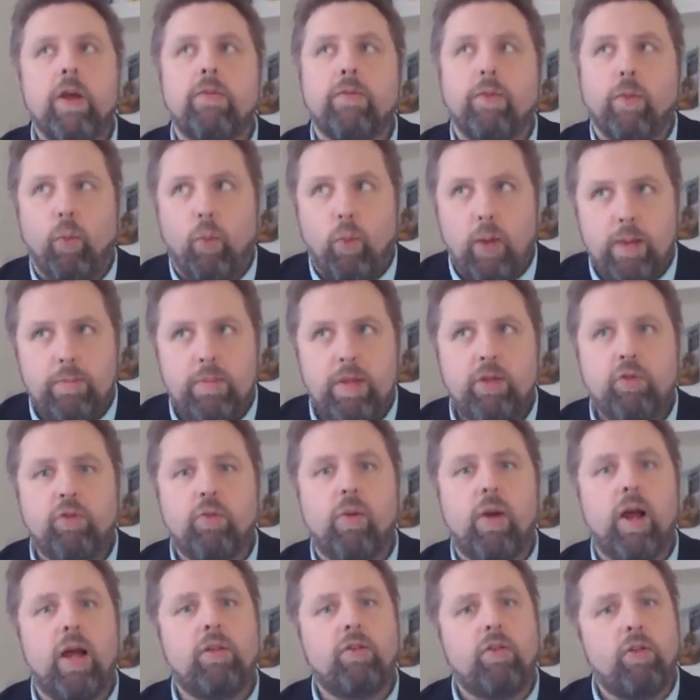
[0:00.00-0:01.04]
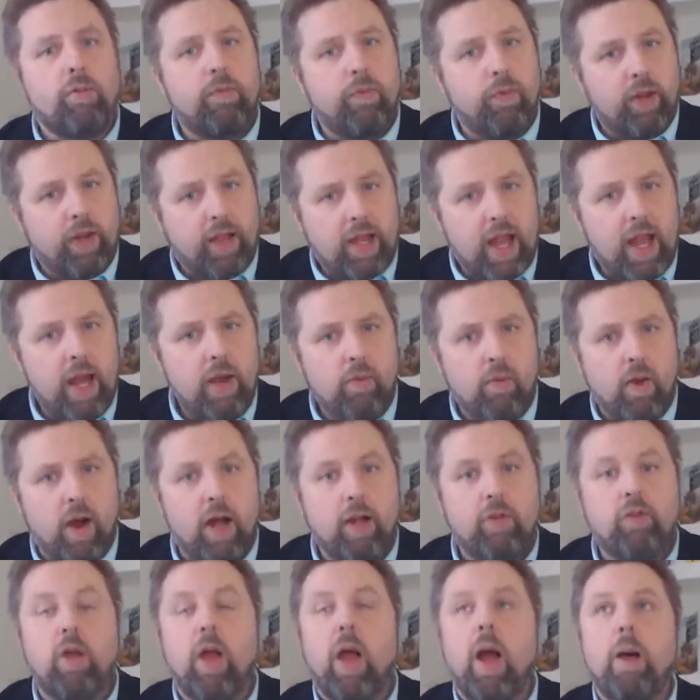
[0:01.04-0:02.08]
for women's rights and for gay
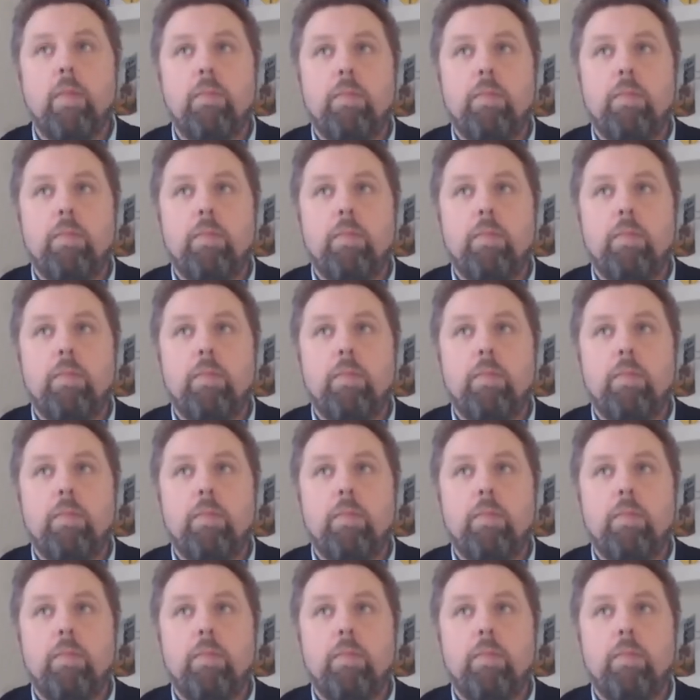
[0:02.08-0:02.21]
rights,